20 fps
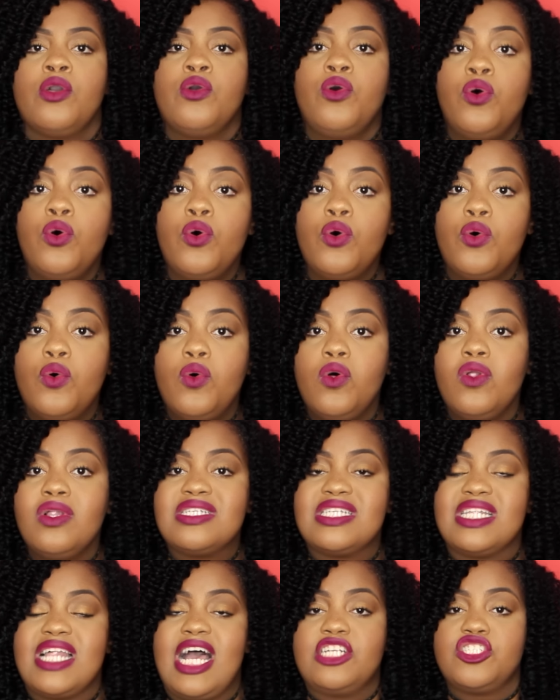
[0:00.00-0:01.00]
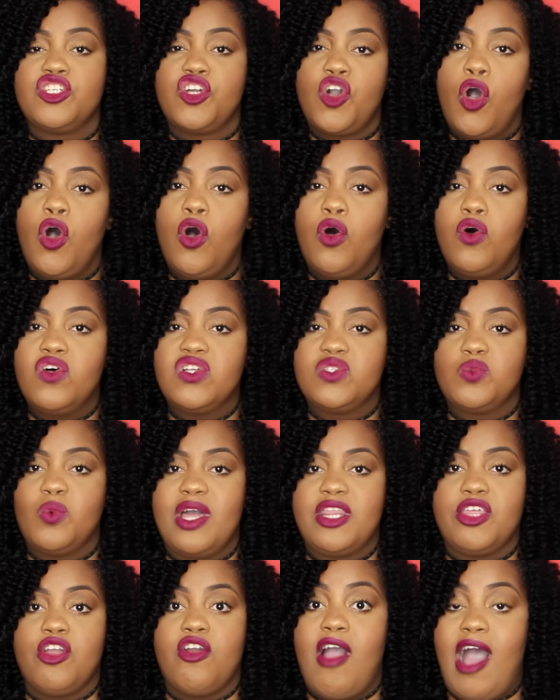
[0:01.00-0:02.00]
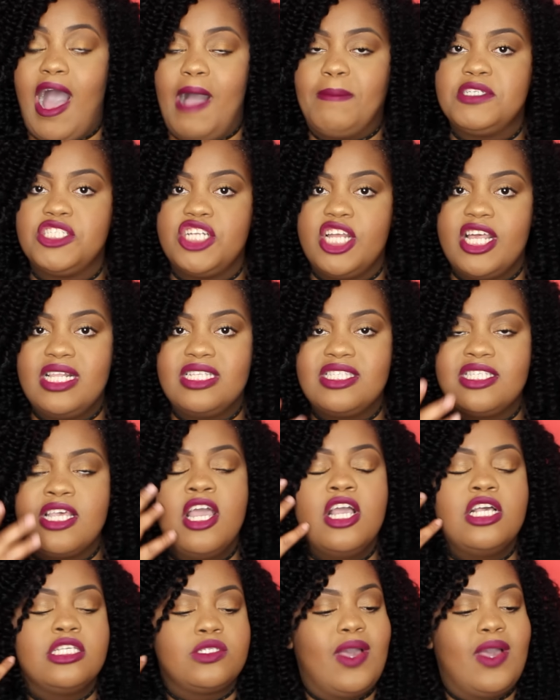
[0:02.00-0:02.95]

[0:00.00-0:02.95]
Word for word: cool slash cold weather options.